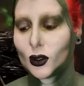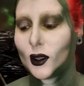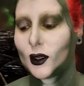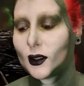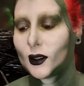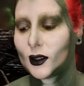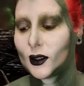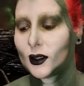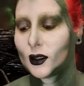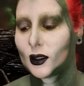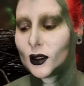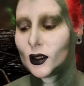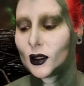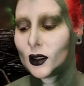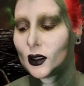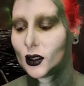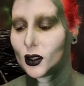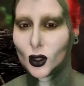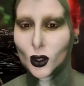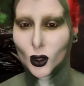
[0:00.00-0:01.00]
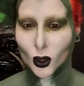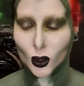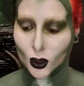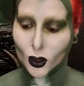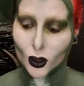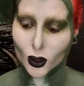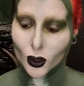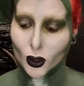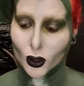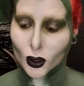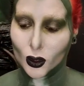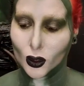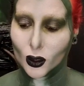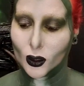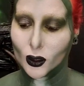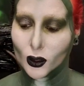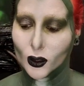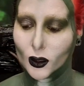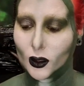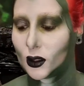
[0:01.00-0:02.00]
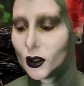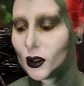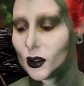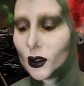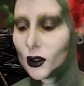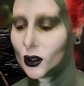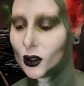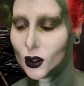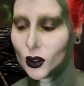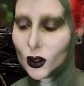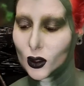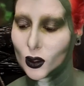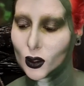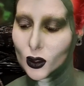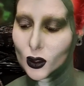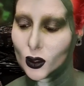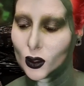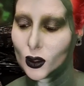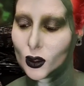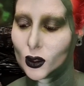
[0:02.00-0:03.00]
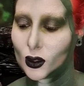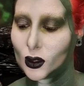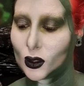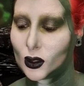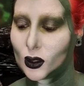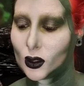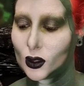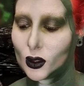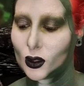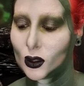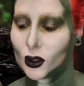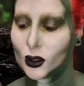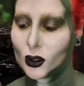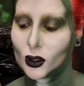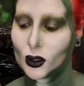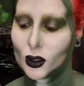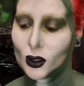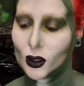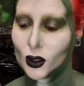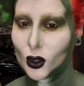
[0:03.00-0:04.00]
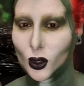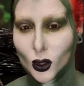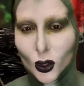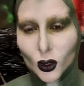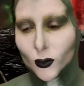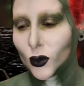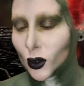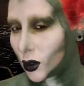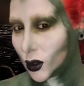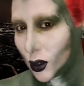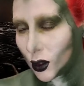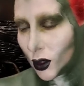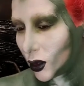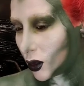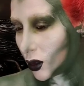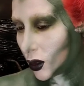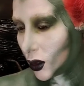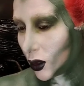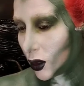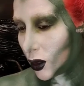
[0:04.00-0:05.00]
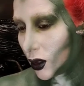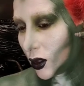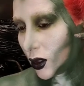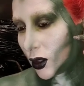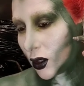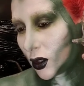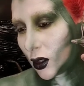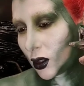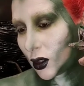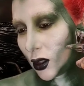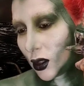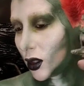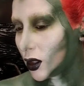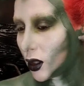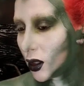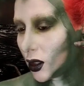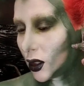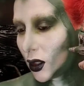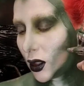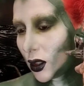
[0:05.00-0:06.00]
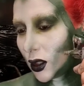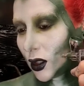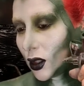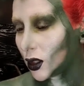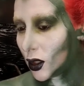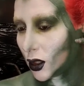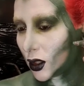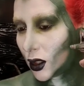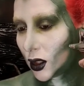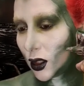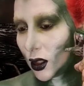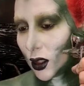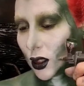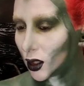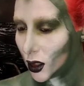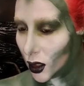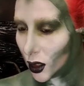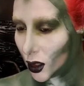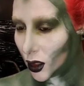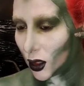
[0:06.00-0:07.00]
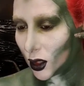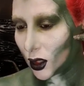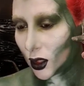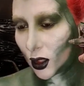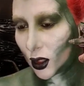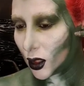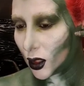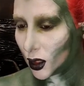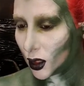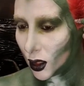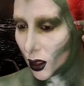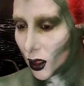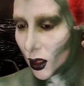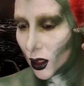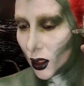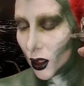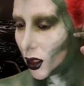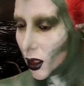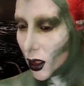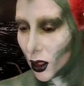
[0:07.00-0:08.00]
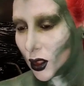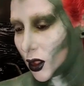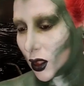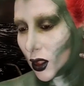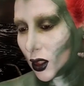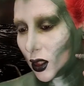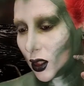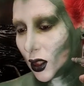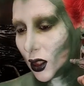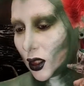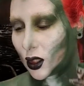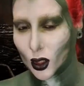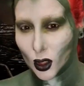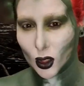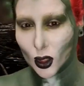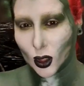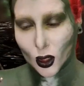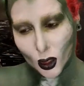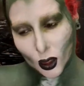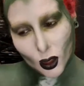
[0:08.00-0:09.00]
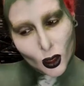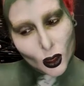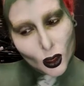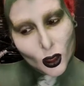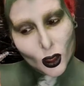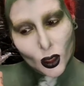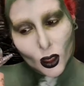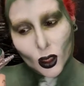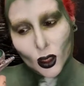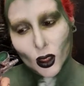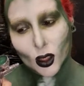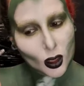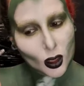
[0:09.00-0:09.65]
Just wiggling the airbrush, no real technique with doing this really, just trying to keep close, trying to control the airbrush to not give out too much product at once.